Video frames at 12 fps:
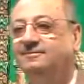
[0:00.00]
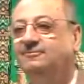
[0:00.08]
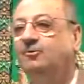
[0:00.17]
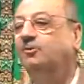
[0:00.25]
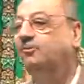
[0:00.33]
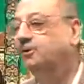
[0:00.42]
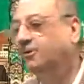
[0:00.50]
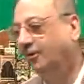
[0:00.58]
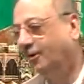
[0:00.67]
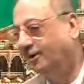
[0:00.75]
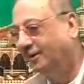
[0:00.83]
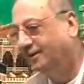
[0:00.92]
What will you
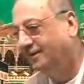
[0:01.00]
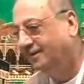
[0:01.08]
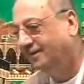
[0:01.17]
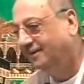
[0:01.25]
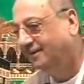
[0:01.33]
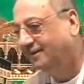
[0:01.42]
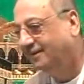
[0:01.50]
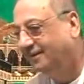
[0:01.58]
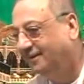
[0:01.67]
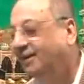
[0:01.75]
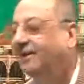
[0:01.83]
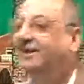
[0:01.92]
call it?
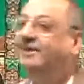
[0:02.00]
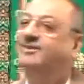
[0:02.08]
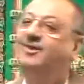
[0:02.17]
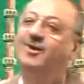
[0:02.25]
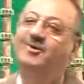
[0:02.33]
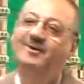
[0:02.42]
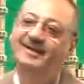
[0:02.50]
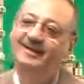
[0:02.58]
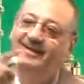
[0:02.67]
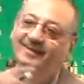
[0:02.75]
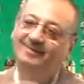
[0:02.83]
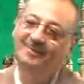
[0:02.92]

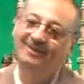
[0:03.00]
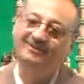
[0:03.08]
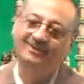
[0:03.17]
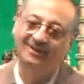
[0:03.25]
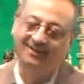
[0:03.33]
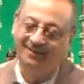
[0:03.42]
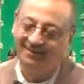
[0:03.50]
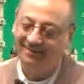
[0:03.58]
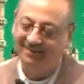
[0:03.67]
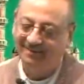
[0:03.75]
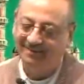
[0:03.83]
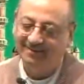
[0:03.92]
Littawqid, mashallah.
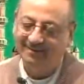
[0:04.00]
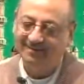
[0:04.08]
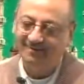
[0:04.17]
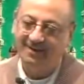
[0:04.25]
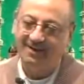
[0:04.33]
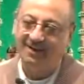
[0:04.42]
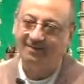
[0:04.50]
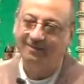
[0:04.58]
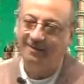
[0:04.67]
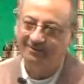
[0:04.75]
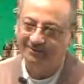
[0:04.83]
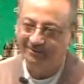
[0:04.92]
May Allah
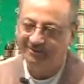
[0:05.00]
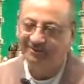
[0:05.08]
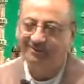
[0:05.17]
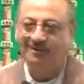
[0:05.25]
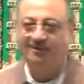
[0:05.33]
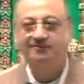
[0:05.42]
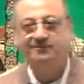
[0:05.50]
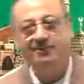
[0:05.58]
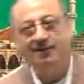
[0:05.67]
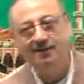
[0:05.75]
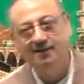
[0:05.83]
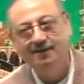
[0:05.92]
bless you,
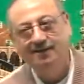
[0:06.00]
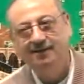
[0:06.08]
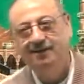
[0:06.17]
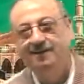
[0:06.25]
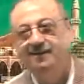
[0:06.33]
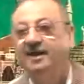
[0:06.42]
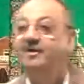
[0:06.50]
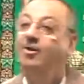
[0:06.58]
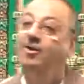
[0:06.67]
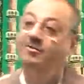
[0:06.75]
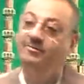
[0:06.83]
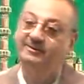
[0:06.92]
Sister and
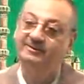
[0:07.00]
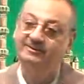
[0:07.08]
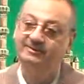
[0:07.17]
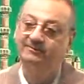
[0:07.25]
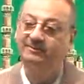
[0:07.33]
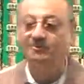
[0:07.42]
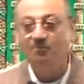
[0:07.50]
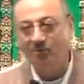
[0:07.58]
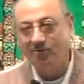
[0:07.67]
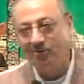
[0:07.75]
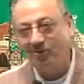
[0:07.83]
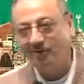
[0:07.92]
all of us with more
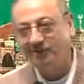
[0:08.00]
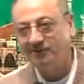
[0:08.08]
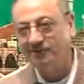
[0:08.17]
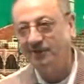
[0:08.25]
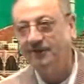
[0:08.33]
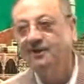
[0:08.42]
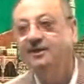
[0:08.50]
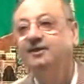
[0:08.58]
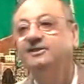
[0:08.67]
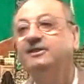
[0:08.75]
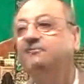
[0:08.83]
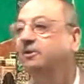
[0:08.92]
knowledge. Huh?
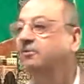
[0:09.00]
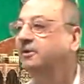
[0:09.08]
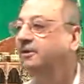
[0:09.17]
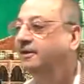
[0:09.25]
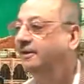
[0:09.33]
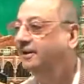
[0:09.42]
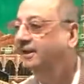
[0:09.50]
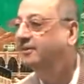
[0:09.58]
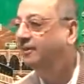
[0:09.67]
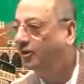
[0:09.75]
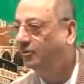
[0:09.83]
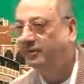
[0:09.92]
It will be
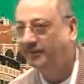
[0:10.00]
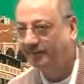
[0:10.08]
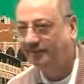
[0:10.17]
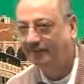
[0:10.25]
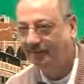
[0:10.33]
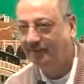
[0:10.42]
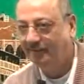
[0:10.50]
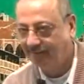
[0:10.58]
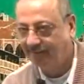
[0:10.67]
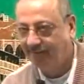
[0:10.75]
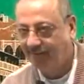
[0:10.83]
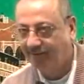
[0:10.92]
litawqid. Huh?
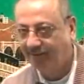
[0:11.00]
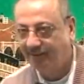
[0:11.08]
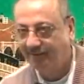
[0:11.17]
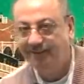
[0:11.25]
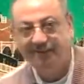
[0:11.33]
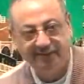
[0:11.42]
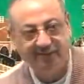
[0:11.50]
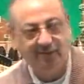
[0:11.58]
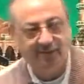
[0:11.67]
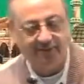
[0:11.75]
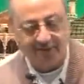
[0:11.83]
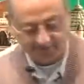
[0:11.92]
Got the idea? Litawqid.